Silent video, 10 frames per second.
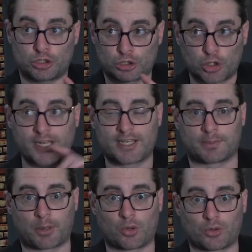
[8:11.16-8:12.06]
looking at the
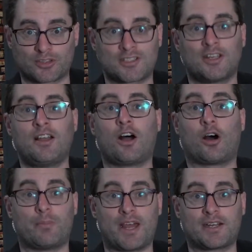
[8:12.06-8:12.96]
polls
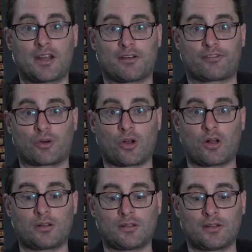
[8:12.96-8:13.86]
on Medicare for
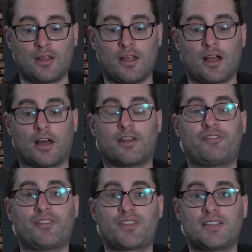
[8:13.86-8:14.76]
all, on a
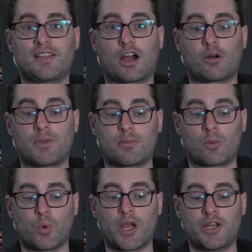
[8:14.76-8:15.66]
$15 minimum
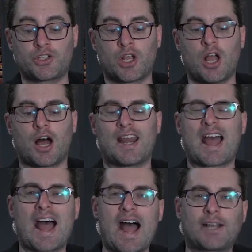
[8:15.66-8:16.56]
wage, on
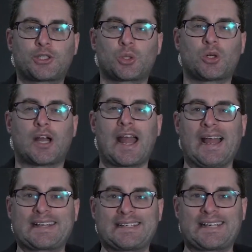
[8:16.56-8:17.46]
actual
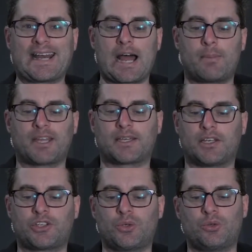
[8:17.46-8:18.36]
economic
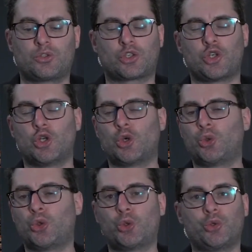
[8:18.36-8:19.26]
issues. No,
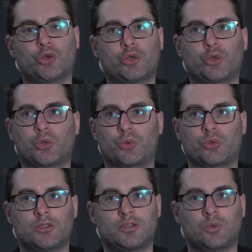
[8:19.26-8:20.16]
no, no.
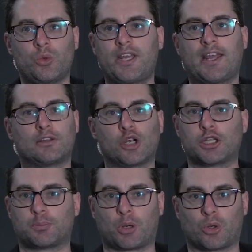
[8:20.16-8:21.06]
We can't look at
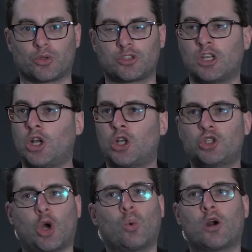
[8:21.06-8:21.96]
the polls.
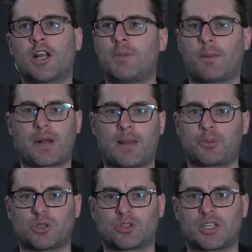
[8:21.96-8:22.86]
Don't worry about
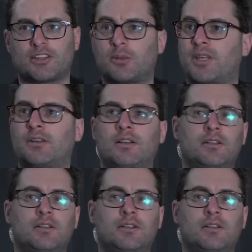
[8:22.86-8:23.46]
popular sentiment.